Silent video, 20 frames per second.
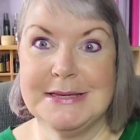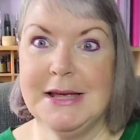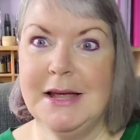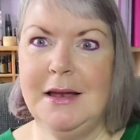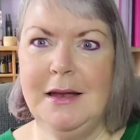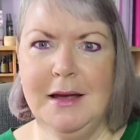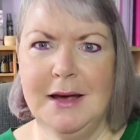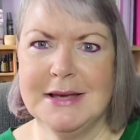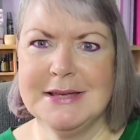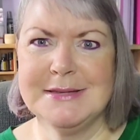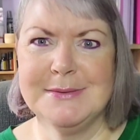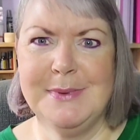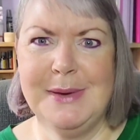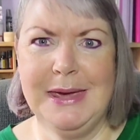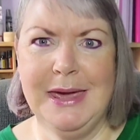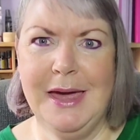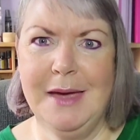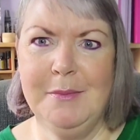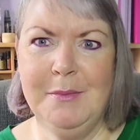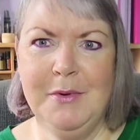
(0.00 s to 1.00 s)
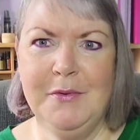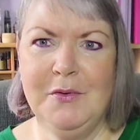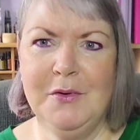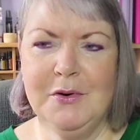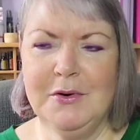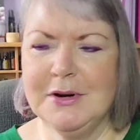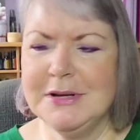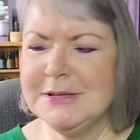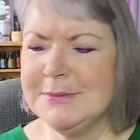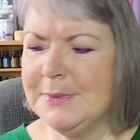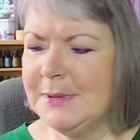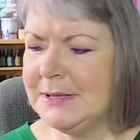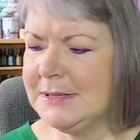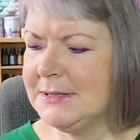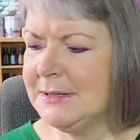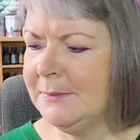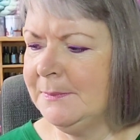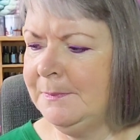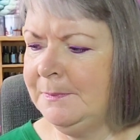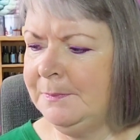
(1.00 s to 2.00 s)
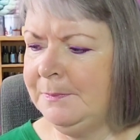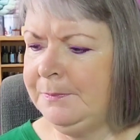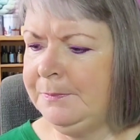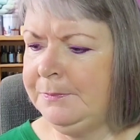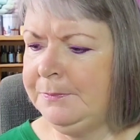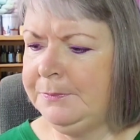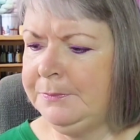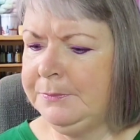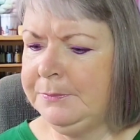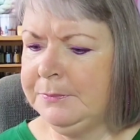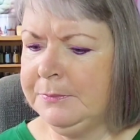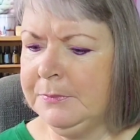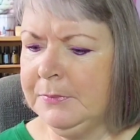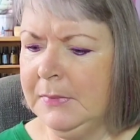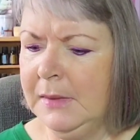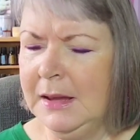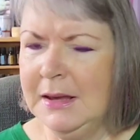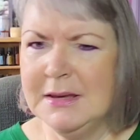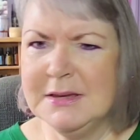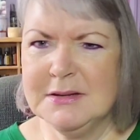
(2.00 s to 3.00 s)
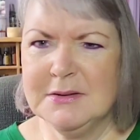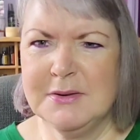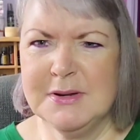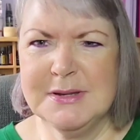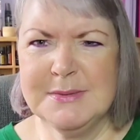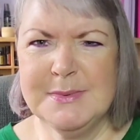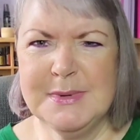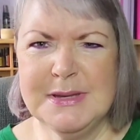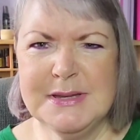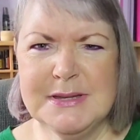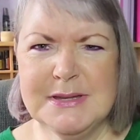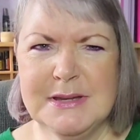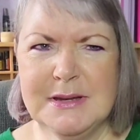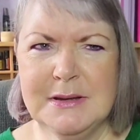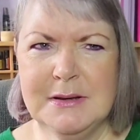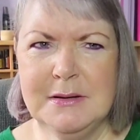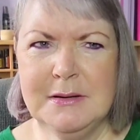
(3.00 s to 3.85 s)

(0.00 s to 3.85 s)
last weekend before Christmas. It's Christmas